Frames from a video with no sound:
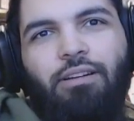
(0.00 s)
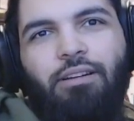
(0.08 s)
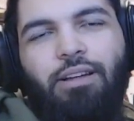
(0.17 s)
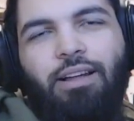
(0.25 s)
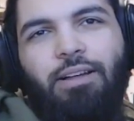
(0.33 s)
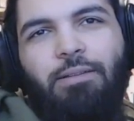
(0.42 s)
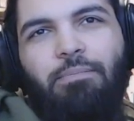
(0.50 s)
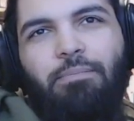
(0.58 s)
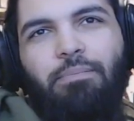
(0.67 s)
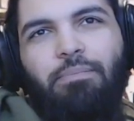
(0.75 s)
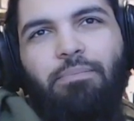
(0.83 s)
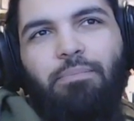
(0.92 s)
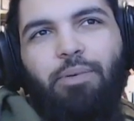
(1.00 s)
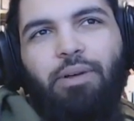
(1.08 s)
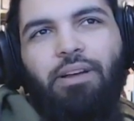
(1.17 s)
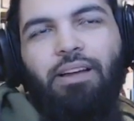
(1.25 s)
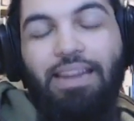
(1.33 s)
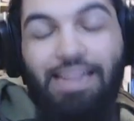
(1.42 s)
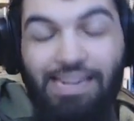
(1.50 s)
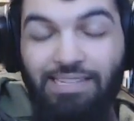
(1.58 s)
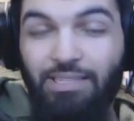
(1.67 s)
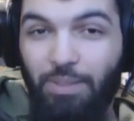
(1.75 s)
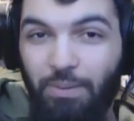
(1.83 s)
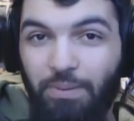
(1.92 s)
But it's a
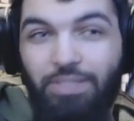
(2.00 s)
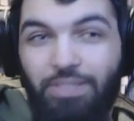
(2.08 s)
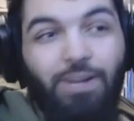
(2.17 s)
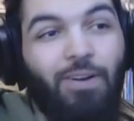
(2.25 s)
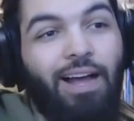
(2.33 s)
cool show.